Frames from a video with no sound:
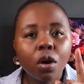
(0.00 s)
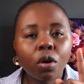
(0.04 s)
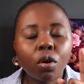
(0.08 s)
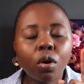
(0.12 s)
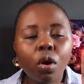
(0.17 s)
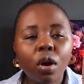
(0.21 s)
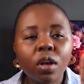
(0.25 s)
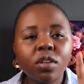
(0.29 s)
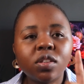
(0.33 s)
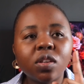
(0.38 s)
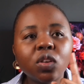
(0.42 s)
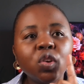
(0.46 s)

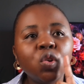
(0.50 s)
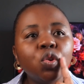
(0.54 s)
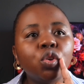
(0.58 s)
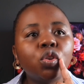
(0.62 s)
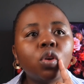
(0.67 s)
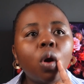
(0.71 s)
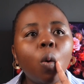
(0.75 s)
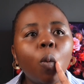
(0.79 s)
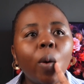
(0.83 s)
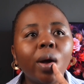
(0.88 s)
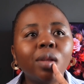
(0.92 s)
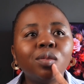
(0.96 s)
Because you
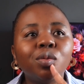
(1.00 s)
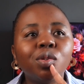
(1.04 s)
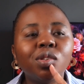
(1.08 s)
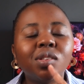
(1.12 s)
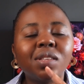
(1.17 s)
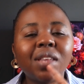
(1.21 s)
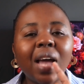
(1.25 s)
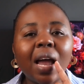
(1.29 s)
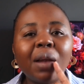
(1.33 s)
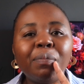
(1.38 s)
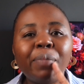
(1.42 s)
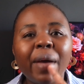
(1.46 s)
don't want to
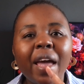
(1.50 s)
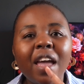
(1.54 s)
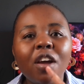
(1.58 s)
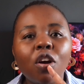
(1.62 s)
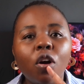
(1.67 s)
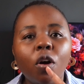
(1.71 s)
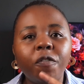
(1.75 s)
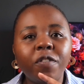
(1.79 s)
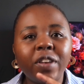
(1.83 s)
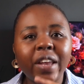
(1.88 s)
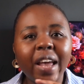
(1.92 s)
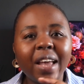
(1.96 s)
start
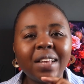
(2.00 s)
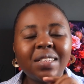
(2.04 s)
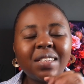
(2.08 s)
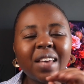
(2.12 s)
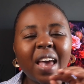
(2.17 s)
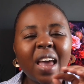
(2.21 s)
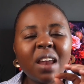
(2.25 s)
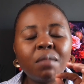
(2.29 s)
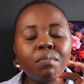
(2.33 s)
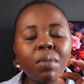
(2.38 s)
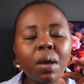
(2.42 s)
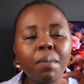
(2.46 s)
paying off debt,
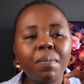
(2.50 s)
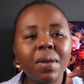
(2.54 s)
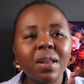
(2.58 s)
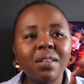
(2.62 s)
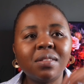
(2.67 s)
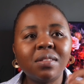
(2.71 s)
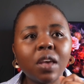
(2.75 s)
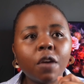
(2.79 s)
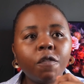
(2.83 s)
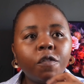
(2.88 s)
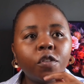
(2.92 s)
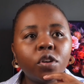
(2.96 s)
and maybe
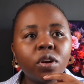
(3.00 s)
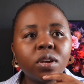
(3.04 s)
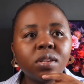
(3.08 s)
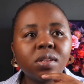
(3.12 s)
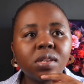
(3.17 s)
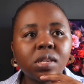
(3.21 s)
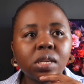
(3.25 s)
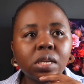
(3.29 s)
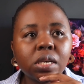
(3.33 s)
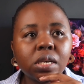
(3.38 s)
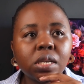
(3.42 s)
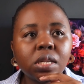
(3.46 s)
let's say, for
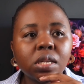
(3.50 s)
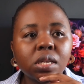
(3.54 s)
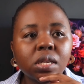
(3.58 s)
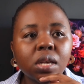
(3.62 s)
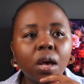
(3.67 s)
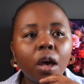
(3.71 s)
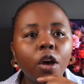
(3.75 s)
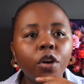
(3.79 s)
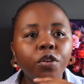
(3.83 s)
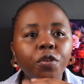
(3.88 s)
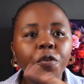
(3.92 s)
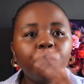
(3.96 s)
instance,
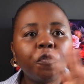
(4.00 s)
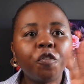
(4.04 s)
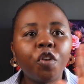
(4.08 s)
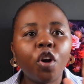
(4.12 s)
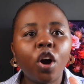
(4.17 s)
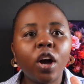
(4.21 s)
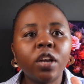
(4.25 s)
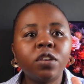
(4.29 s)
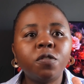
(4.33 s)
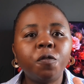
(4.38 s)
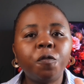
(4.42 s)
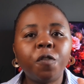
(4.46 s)
you've
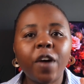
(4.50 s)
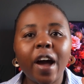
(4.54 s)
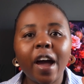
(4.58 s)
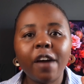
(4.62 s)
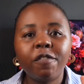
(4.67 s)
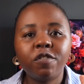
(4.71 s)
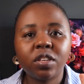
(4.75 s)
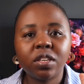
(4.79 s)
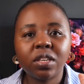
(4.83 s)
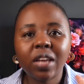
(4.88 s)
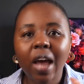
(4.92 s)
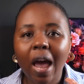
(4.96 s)
got
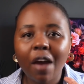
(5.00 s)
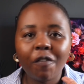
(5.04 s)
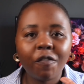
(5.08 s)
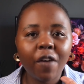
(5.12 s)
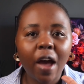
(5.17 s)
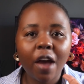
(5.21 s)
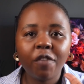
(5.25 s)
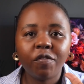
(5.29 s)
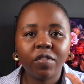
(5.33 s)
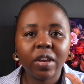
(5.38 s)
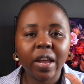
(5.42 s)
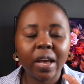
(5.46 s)
five
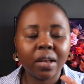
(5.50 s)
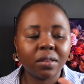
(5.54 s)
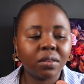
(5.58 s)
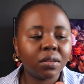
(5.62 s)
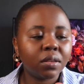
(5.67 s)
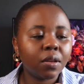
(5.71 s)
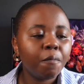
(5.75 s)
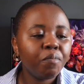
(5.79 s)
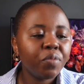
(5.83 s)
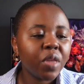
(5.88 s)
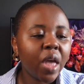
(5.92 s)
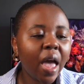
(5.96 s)

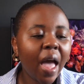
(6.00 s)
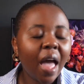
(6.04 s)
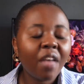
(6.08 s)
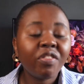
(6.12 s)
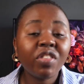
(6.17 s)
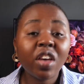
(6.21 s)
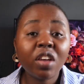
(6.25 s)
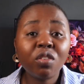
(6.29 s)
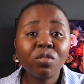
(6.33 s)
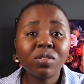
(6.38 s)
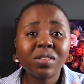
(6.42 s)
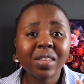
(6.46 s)
debts,
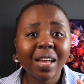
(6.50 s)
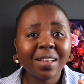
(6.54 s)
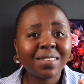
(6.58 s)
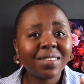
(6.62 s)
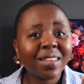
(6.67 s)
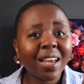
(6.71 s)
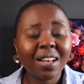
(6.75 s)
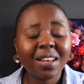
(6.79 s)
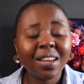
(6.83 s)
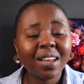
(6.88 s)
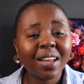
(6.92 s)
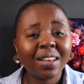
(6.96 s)
and then you start
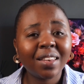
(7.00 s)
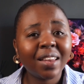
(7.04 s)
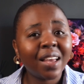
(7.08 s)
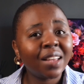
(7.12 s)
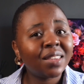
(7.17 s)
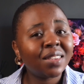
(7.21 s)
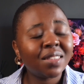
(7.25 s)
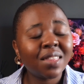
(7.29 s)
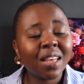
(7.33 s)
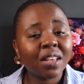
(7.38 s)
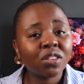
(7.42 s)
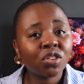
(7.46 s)
tackling a
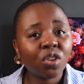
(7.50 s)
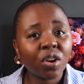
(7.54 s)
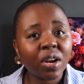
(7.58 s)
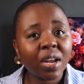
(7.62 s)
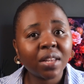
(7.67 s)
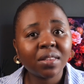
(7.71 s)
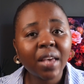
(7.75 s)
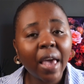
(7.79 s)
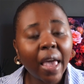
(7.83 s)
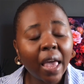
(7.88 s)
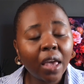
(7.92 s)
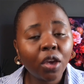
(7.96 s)
debt that's going
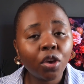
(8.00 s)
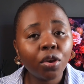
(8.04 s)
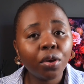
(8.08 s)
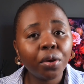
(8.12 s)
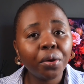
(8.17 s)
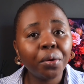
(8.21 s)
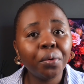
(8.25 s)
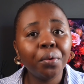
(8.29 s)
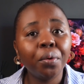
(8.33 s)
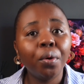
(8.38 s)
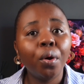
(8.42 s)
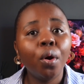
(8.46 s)
to take
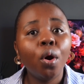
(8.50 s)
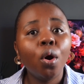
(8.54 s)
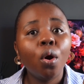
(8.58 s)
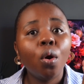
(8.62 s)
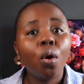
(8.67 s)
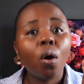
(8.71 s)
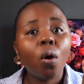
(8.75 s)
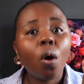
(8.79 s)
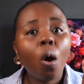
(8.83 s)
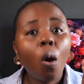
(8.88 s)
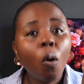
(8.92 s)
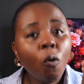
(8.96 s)
you
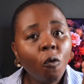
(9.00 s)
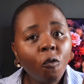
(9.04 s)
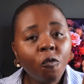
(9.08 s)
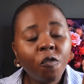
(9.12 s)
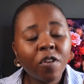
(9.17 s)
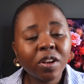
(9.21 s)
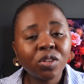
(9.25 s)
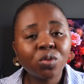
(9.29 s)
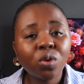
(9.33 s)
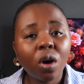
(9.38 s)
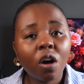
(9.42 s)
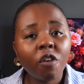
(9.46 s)

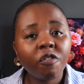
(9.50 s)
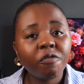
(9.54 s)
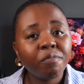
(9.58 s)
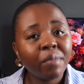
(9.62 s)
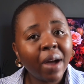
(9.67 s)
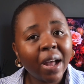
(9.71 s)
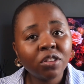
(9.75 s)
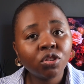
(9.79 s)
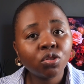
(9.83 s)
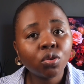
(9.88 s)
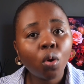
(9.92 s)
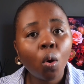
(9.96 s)
over 12
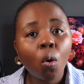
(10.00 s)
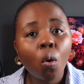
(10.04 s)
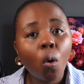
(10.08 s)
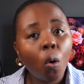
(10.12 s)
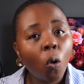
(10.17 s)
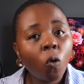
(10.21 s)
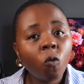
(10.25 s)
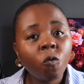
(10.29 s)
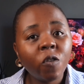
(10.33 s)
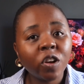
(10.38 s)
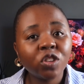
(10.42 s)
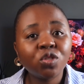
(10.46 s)
months or
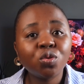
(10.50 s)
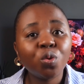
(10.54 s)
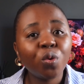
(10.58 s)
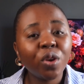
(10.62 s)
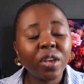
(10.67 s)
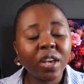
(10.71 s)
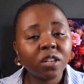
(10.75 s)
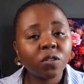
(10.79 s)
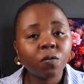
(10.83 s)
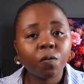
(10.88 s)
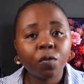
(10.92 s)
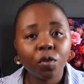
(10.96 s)
over 2
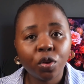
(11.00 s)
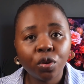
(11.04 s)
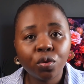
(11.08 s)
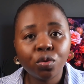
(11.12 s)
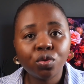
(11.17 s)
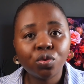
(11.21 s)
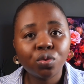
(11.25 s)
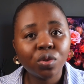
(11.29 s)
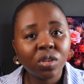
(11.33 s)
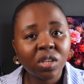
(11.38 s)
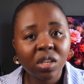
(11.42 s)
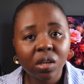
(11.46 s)
years for
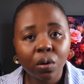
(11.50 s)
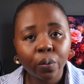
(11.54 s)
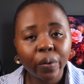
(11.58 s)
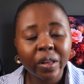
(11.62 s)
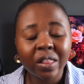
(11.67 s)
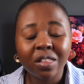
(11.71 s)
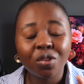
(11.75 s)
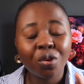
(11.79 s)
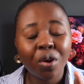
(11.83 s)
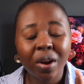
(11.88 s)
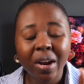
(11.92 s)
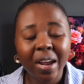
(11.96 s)
you to deal
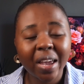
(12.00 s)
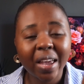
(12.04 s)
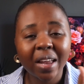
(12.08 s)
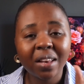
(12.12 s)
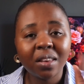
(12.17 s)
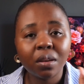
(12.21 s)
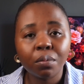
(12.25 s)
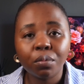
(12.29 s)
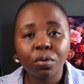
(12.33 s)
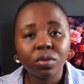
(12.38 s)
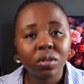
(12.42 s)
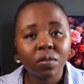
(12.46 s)
with. You're going to
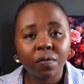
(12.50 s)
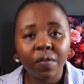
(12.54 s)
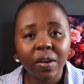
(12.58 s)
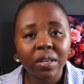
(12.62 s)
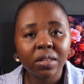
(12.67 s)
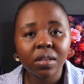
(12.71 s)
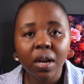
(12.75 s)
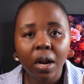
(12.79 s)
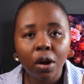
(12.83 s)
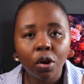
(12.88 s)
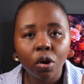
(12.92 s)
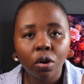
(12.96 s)
get
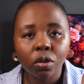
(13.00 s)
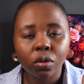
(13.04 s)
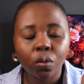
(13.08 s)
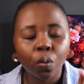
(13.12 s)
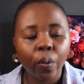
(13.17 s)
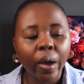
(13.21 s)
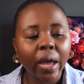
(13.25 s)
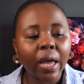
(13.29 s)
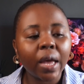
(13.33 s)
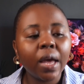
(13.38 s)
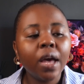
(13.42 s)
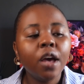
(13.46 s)
demotivated along the
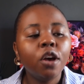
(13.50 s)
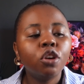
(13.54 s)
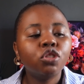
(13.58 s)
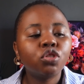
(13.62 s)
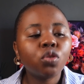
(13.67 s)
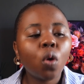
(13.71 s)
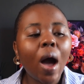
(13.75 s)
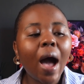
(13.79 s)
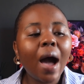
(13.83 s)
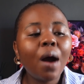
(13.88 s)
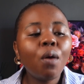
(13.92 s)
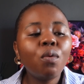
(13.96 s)
way.
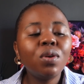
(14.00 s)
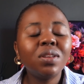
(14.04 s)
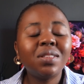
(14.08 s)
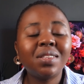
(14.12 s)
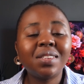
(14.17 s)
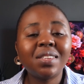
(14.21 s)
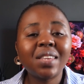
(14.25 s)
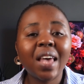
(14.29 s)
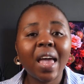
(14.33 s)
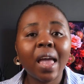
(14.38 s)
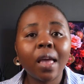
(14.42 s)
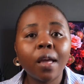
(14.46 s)
So I would
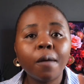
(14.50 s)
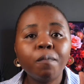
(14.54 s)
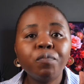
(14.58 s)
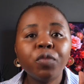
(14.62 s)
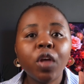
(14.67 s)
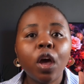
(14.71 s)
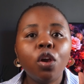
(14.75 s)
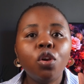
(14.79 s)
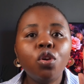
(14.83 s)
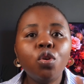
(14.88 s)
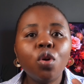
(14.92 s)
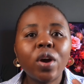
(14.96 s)
say,
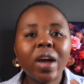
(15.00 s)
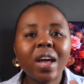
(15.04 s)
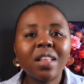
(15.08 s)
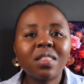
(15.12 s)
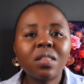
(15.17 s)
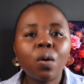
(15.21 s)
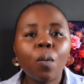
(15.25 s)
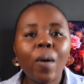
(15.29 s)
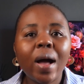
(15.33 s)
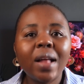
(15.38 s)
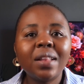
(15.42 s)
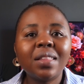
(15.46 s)
look at
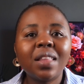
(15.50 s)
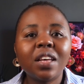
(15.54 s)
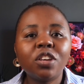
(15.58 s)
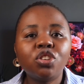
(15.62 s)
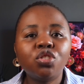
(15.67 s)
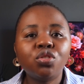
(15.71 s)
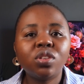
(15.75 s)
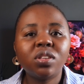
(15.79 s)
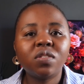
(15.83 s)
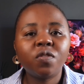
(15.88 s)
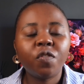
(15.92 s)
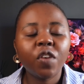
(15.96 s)
the one
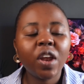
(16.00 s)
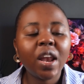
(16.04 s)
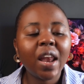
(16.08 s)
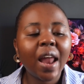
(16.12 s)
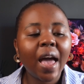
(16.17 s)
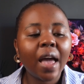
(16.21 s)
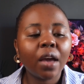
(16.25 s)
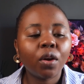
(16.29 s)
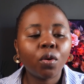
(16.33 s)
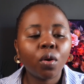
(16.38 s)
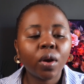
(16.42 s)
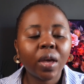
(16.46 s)
that you feel
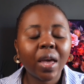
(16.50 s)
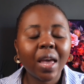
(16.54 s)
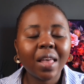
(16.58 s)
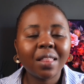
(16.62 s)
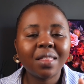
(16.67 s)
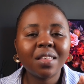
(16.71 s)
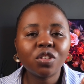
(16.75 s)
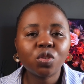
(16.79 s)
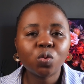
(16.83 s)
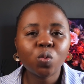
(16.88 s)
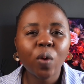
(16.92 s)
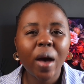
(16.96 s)
like, okay,
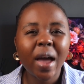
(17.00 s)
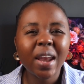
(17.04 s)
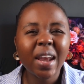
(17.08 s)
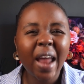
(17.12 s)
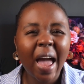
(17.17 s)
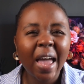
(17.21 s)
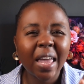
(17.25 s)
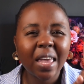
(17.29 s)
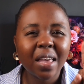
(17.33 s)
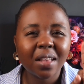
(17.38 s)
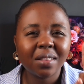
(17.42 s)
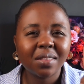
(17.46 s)
this one
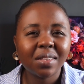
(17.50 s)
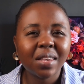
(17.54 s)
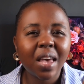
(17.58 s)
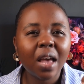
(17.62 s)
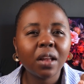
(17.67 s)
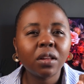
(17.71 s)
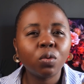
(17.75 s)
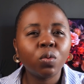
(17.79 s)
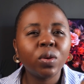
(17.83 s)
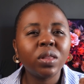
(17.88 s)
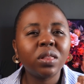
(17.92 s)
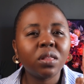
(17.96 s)
I can
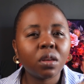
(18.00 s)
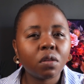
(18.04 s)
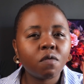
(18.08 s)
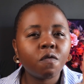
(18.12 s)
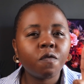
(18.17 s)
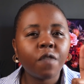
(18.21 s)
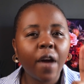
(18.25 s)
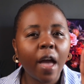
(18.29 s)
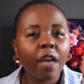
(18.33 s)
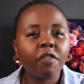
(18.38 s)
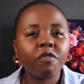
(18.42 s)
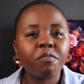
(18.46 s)
settle within
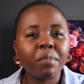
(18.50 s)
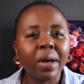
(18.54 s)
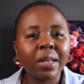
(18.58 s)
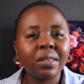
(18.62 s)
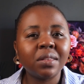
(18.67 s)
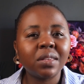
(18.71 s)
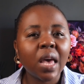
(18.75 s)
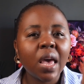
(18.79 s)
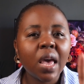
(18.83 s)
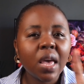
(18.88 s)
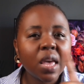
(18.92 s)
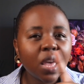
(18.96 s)
5
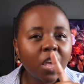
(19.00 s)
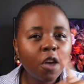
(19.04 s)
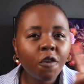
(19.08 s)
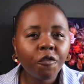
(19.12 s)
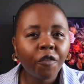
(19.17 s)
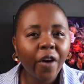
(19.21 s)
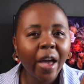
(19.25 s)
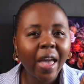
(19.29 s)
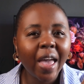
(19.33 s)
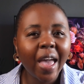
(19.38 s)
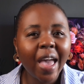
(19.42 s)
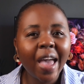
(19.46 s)
months
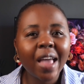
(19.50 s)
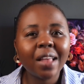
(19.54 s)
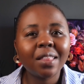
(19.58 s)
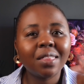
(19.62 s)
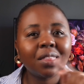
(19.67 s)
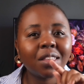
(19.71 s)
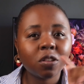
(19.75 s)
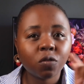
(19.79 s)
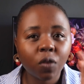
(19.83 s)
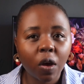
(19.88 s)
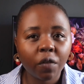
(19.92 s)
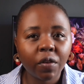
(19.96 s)
if I add
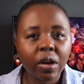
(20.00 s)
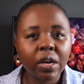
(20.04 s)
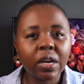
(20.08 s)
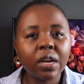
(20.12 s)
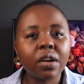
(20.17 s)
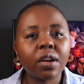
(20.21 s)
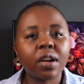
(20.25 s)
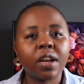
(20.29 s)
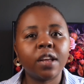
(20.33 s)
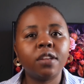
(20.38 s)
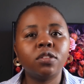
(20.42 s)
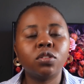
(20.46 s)
this
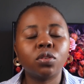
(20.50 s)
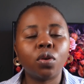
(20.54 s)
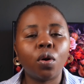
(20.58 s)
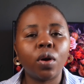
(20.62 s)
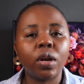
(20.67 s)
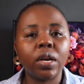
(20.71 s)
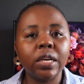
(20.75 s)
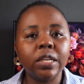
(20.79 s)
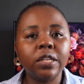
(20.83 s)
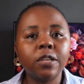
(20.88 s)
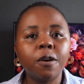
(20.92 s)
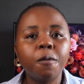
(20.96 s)
500 rands
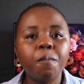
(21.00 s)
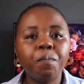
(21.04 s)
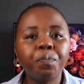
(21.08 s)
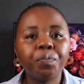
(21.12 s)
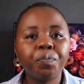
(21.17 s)
on it.